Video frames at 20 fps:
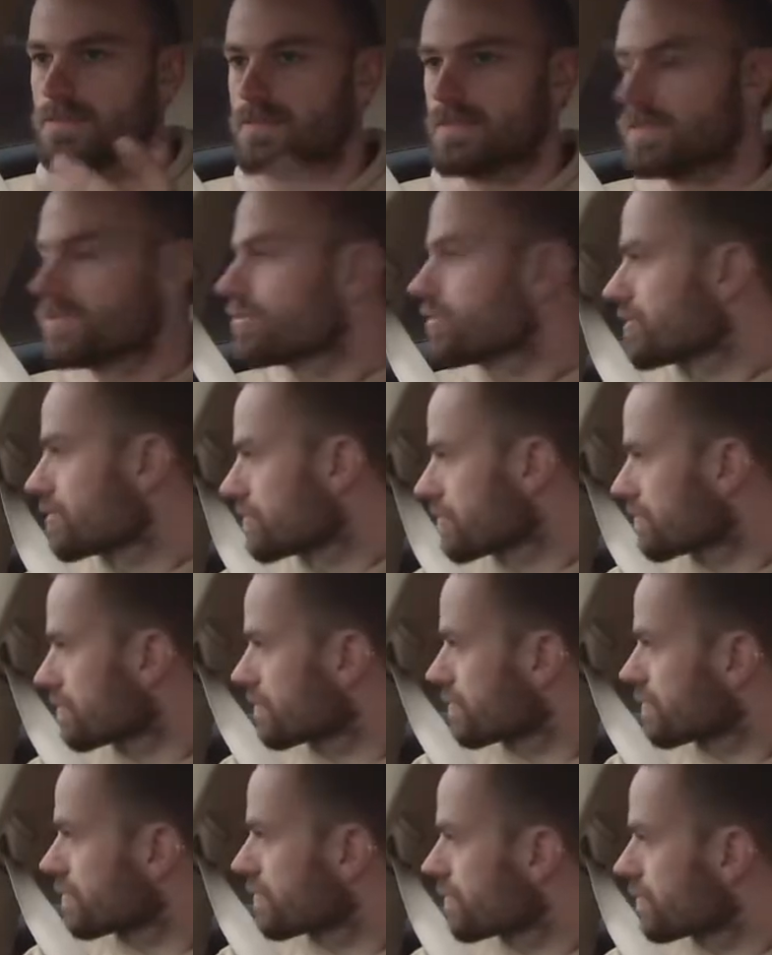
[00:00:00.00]
it just
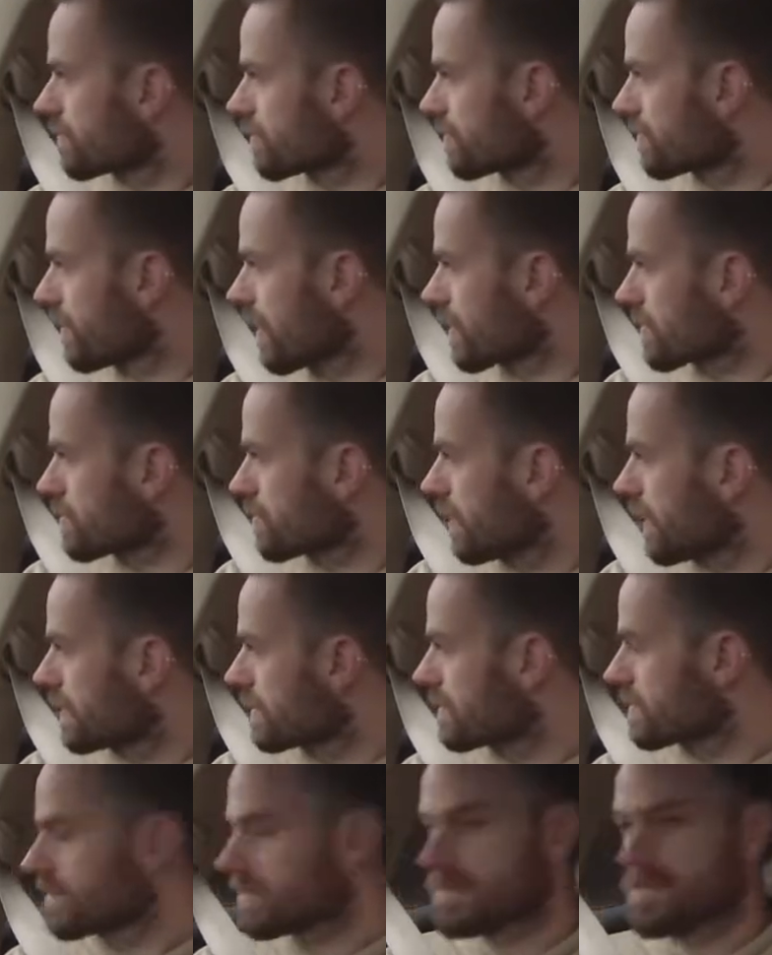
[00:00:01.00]

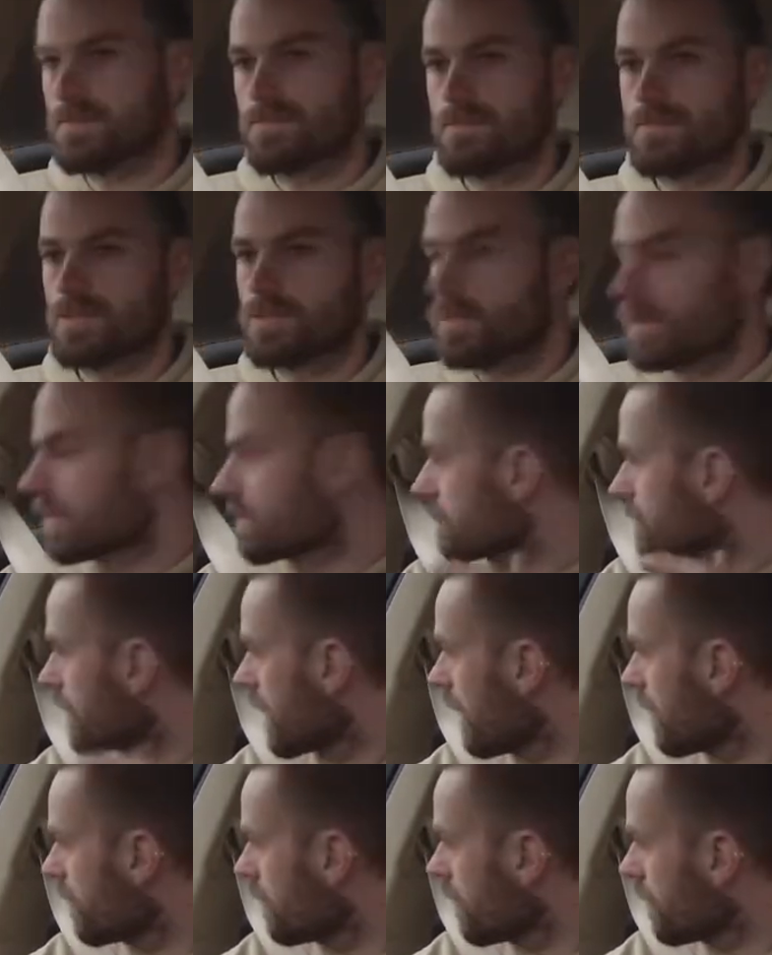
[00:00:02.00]
fluctuates depending on
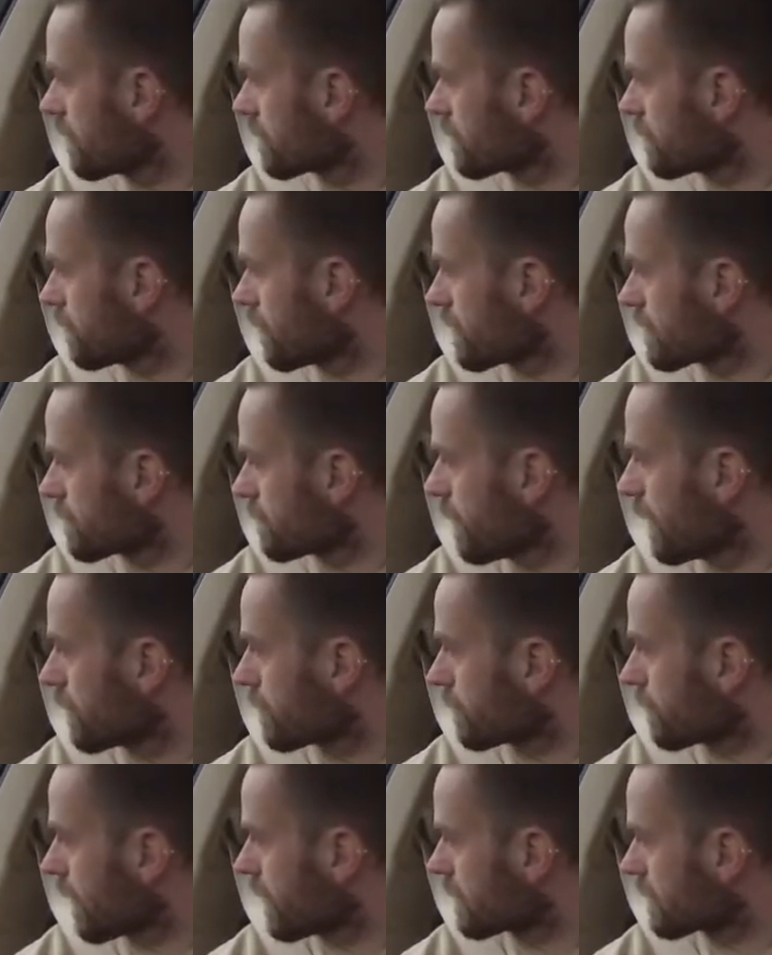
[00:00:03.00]
how hard you press the
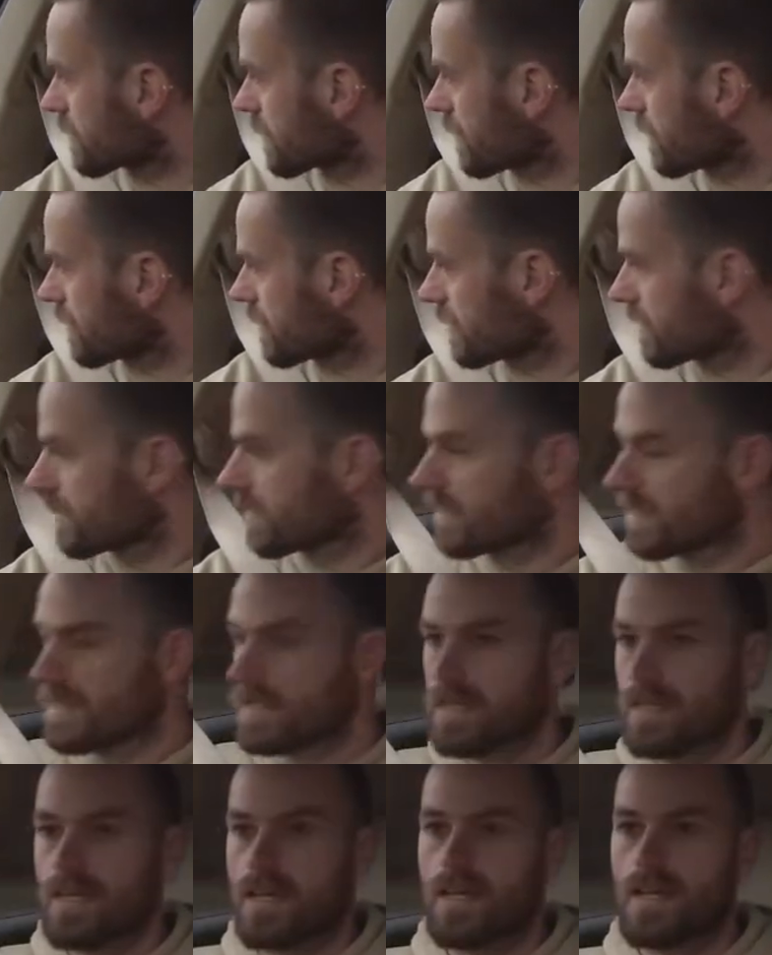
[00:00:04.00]
pedal, basically.
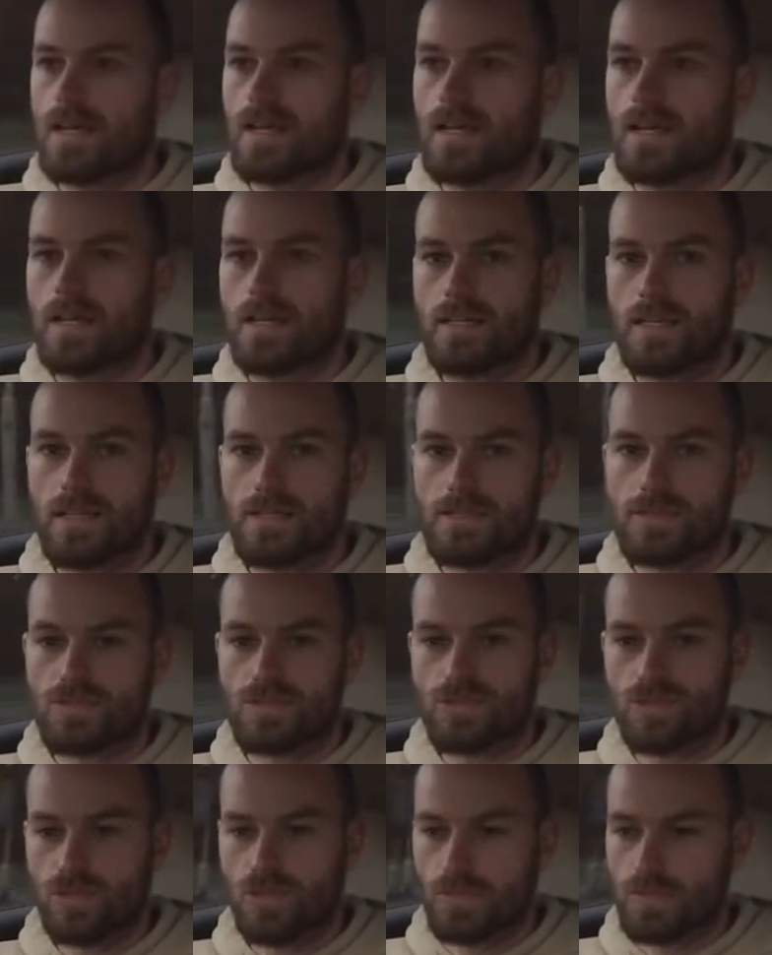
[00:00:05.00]
That's the
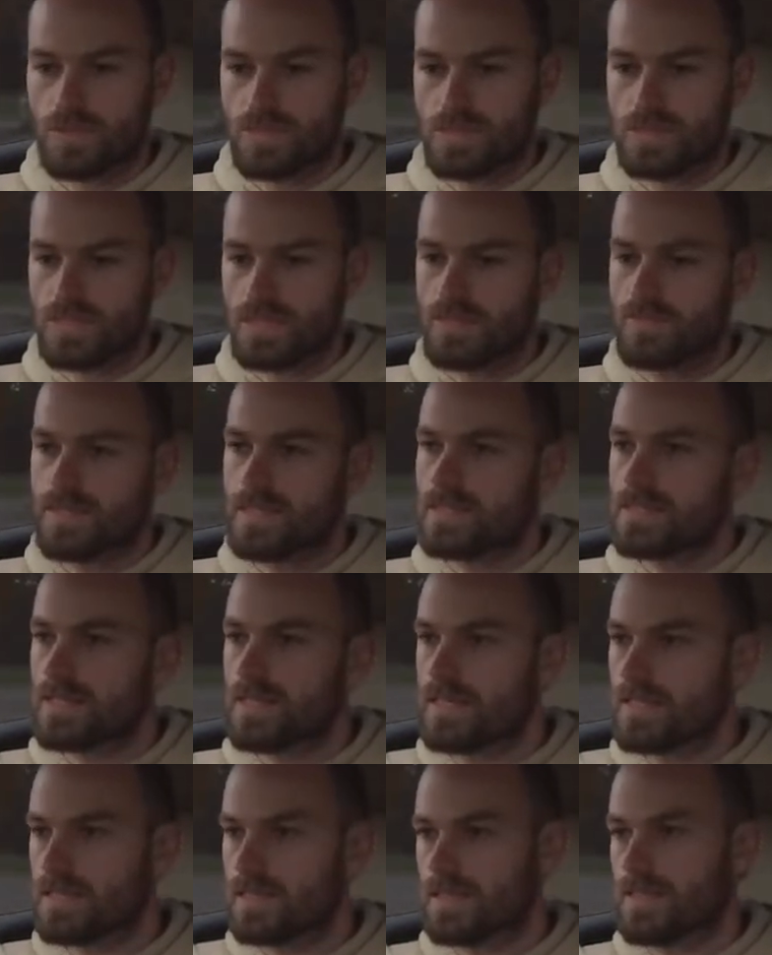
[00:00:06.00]
joy with the
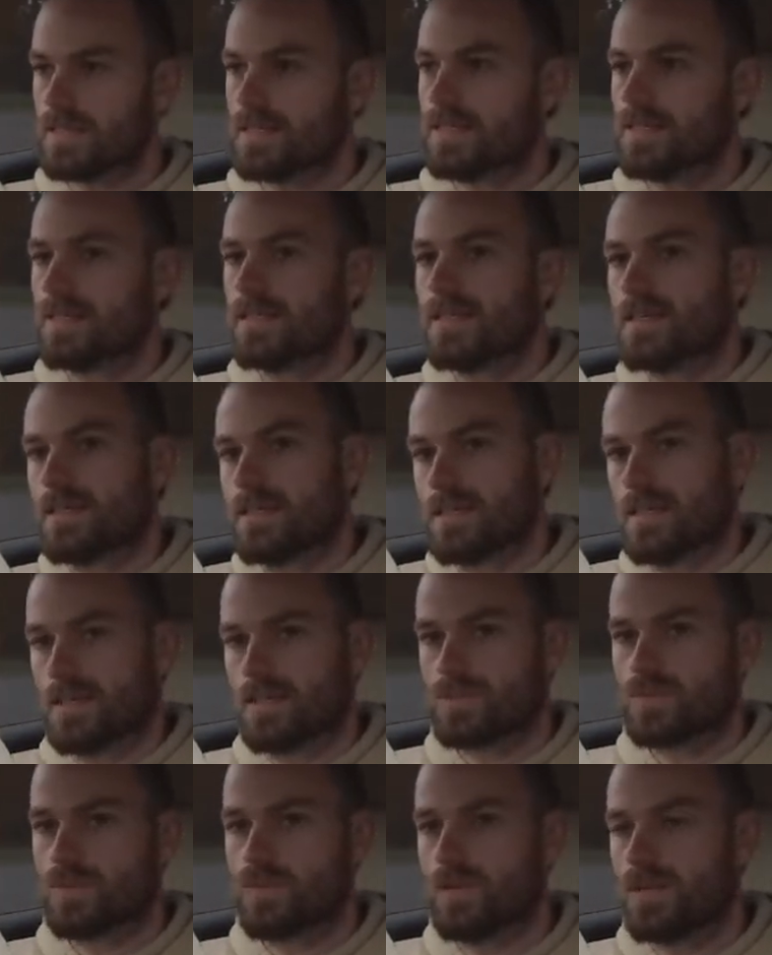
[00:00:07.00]
CVT.
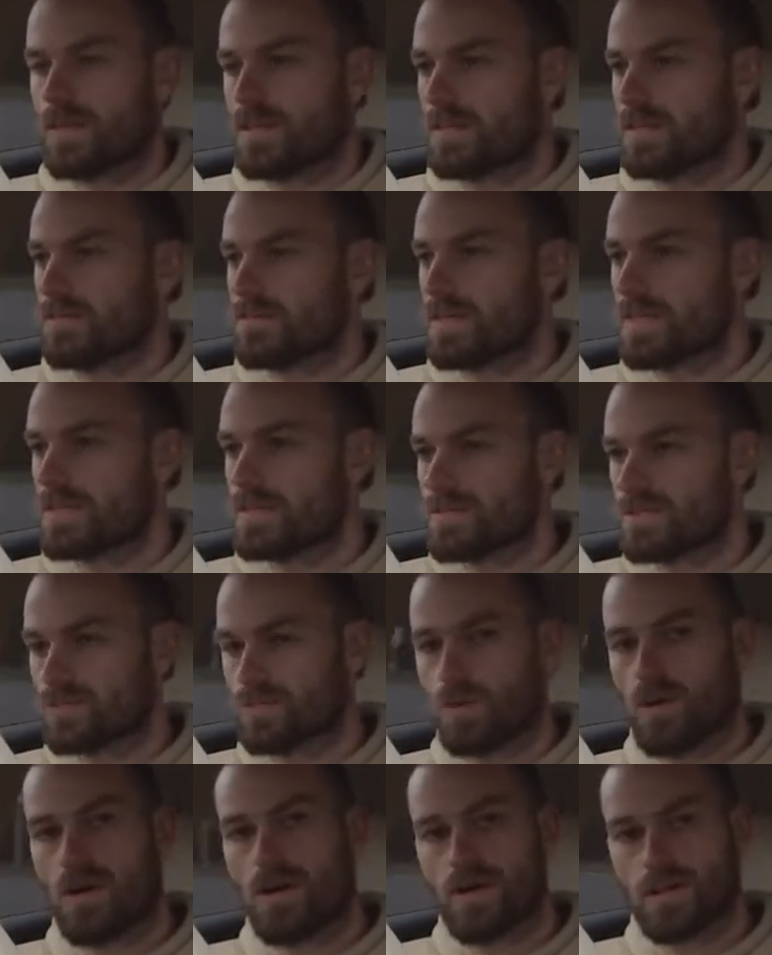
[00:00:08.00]
That's one of the reasons
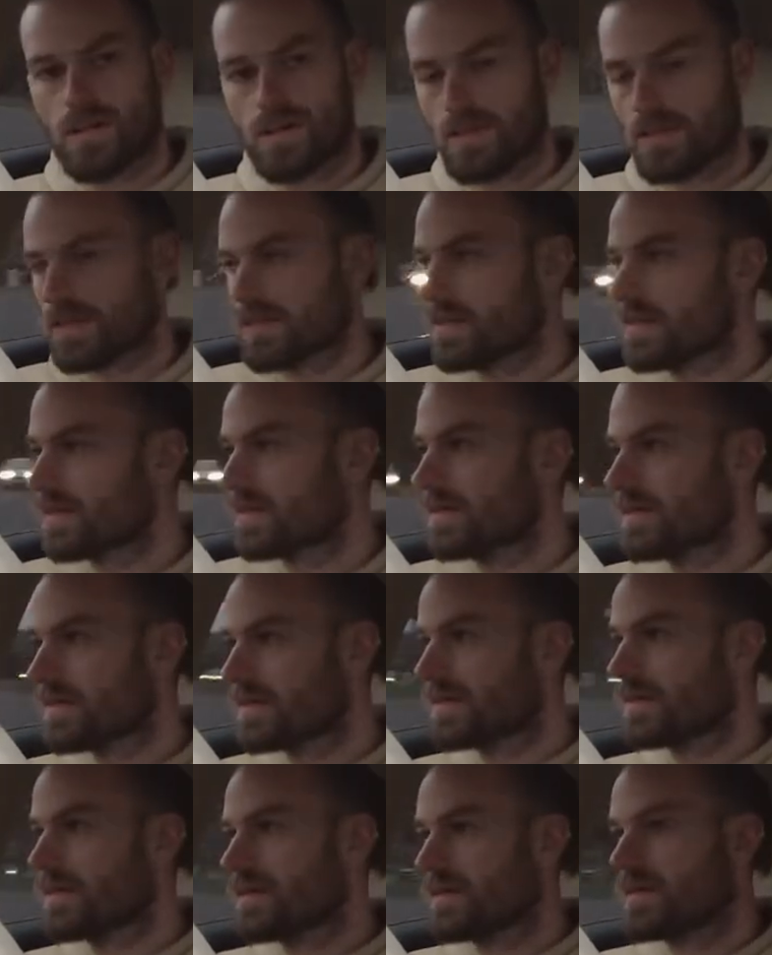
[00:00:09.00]
why the
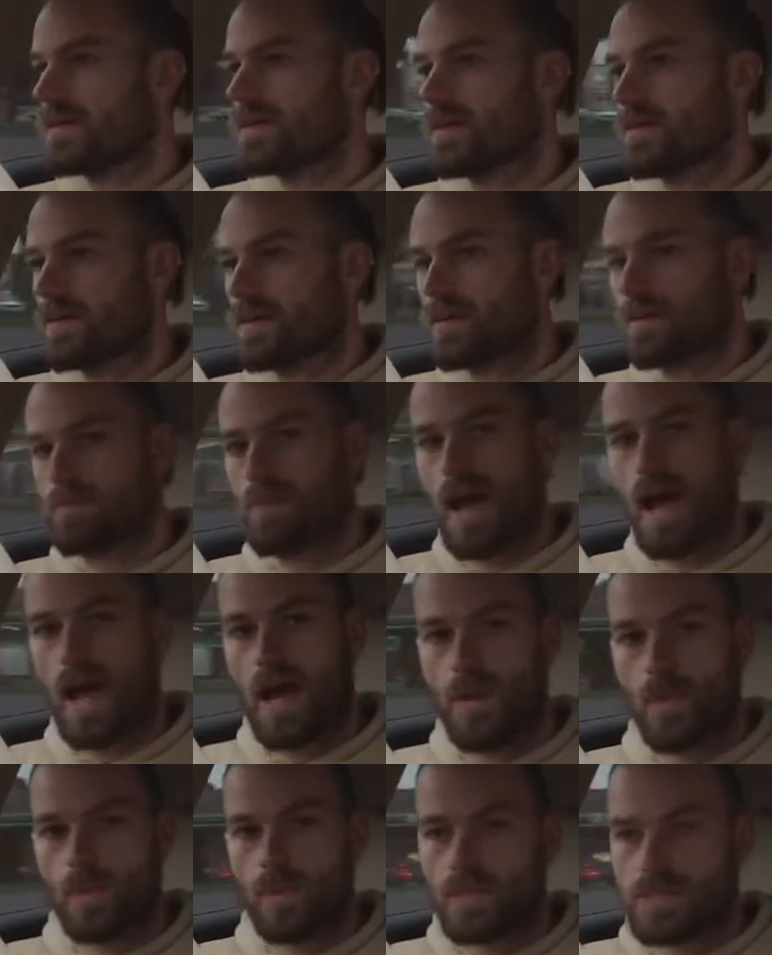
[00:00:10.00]

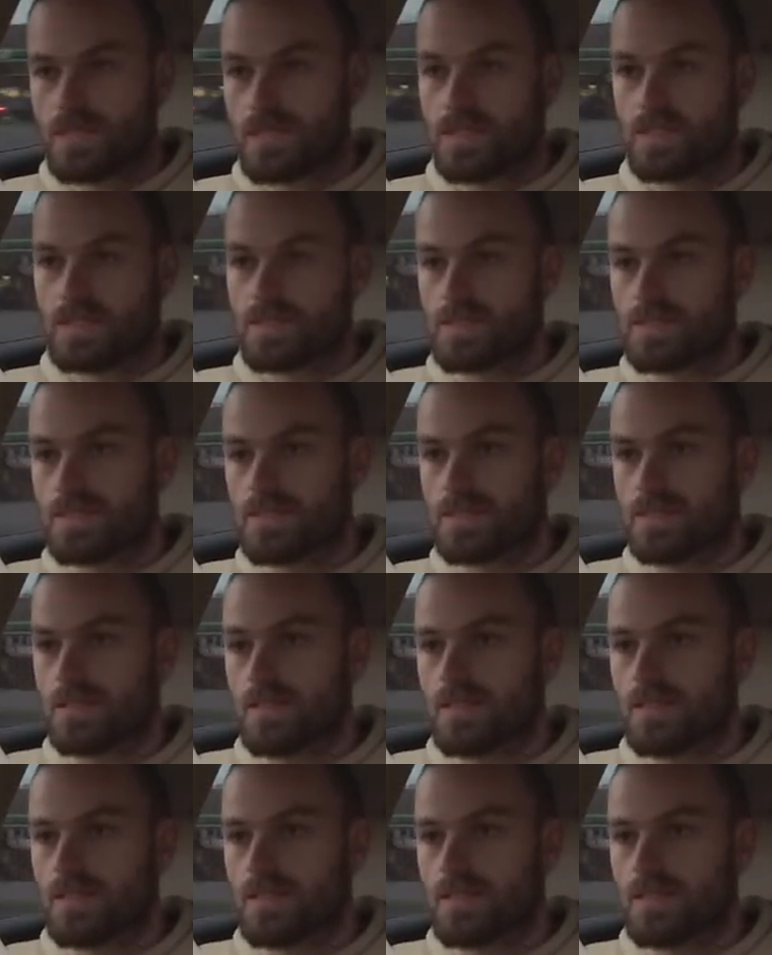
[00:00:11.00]
power is instant.